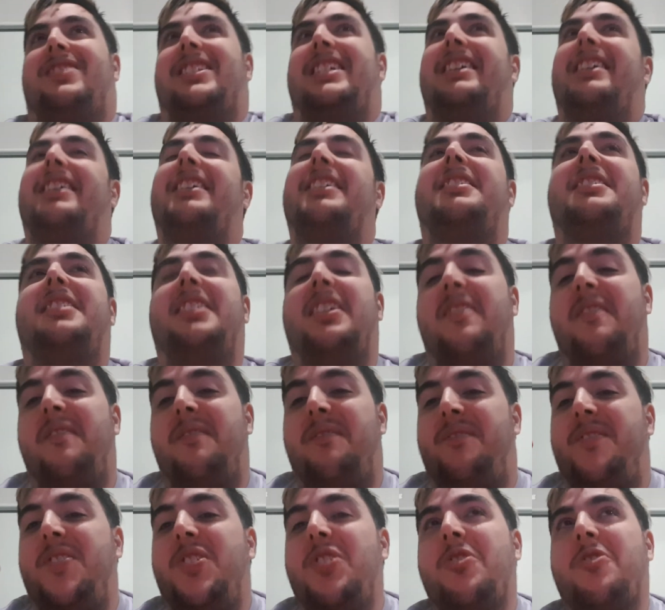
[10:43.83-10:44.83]
It's
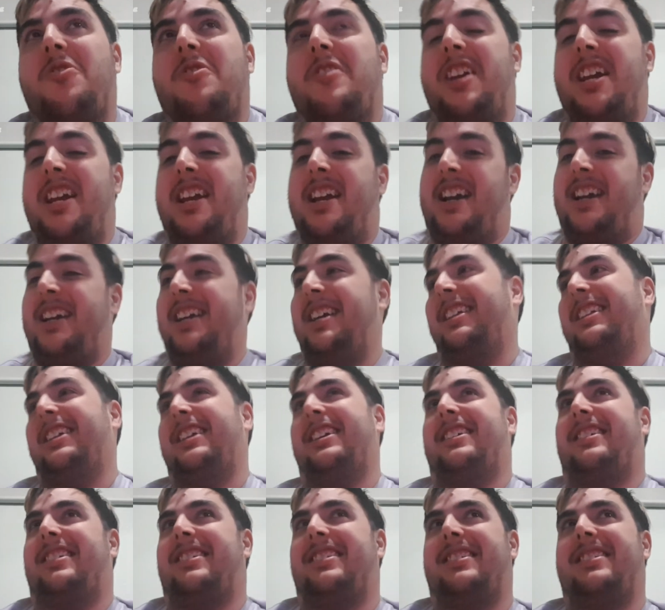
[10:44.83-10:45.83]

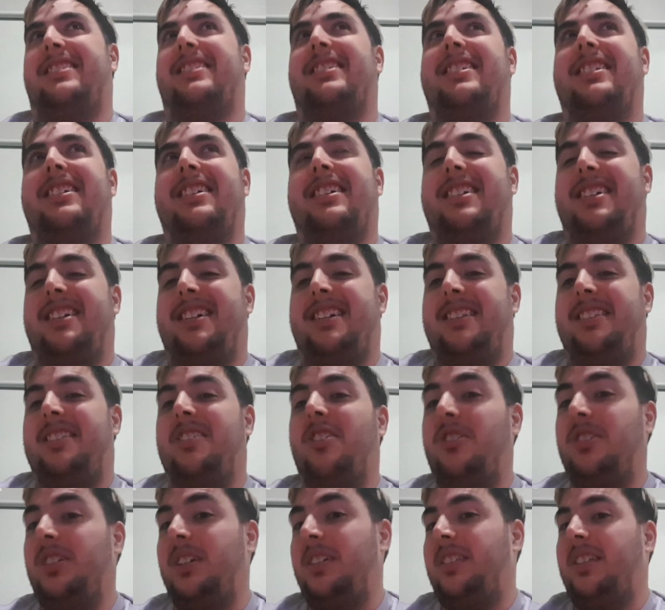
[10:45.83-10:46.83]
infuriating. The
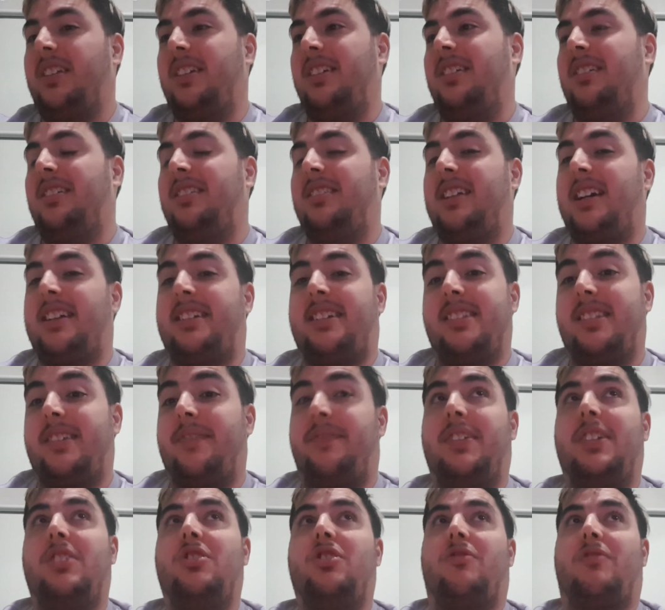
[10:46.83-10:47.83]
only thing that can
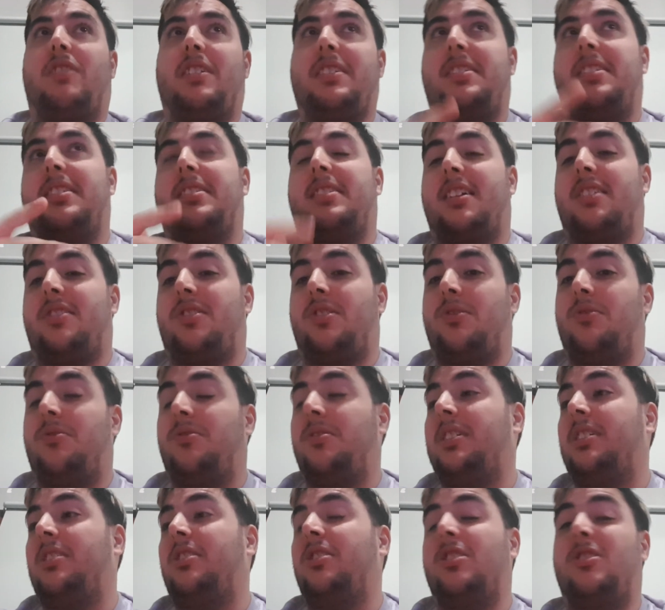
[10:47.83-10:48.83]
defend your race is that
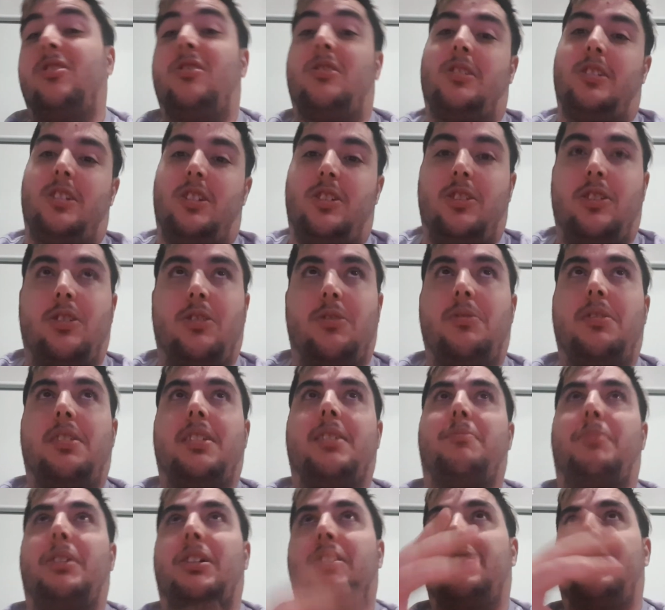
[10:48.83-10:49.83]
sword, and you're not going to use
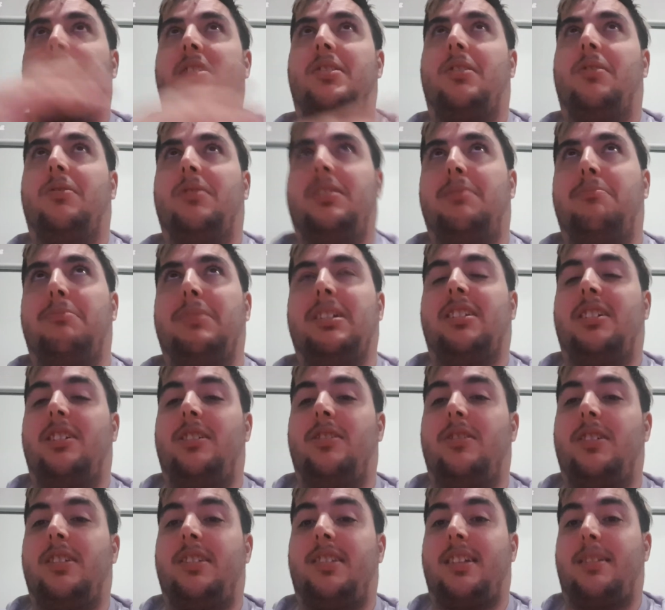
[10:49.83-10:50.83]
it because it's holding
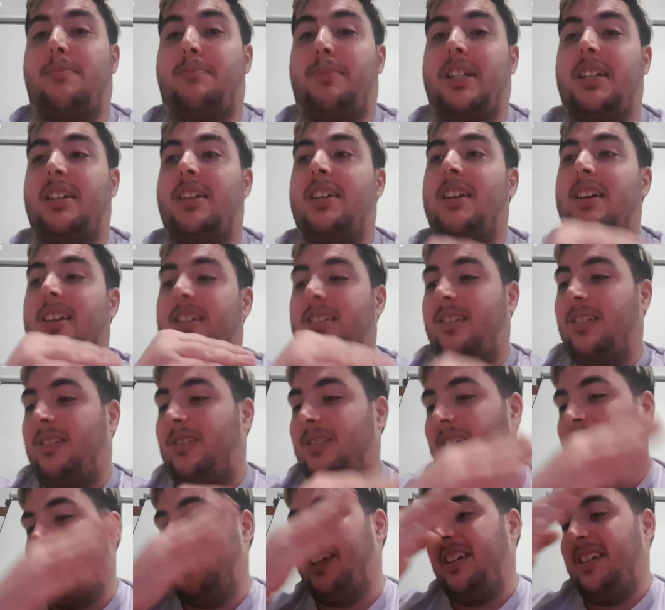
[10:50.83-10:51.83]
Meliodas at bay. The
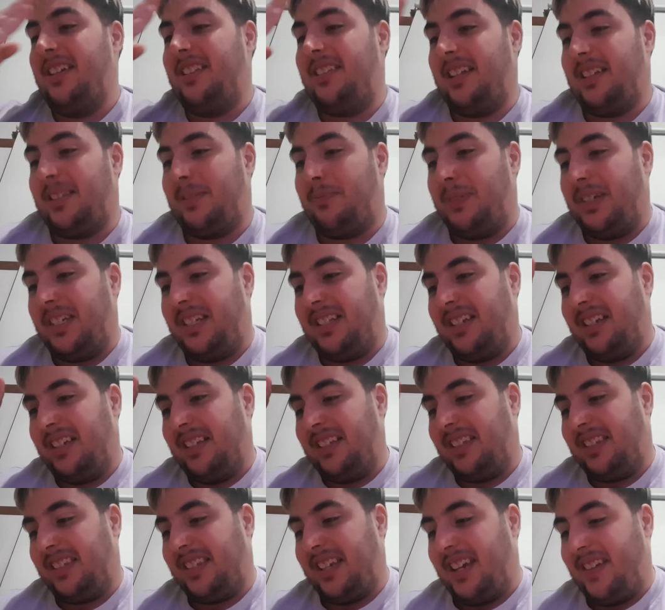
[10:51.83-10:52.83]
guy that's been
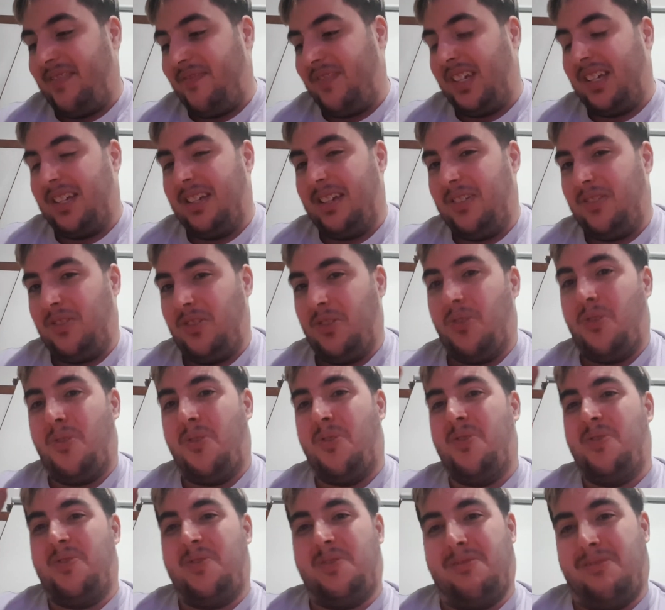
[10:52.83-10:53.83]
saving your
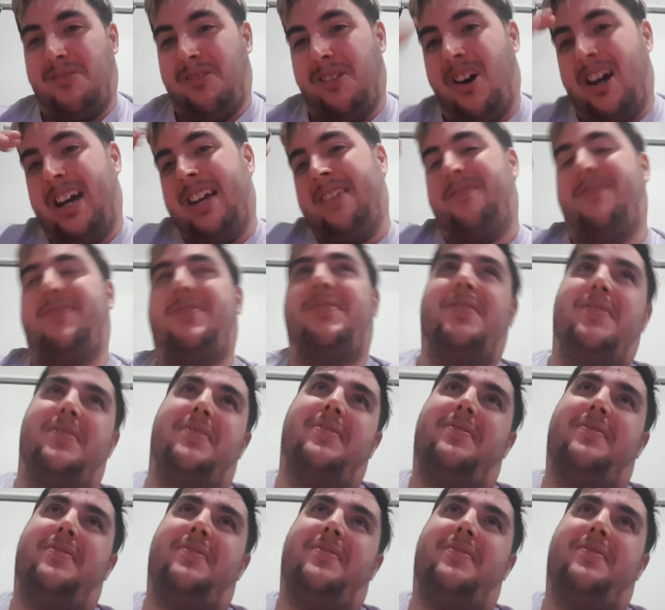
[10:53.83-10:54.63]
life.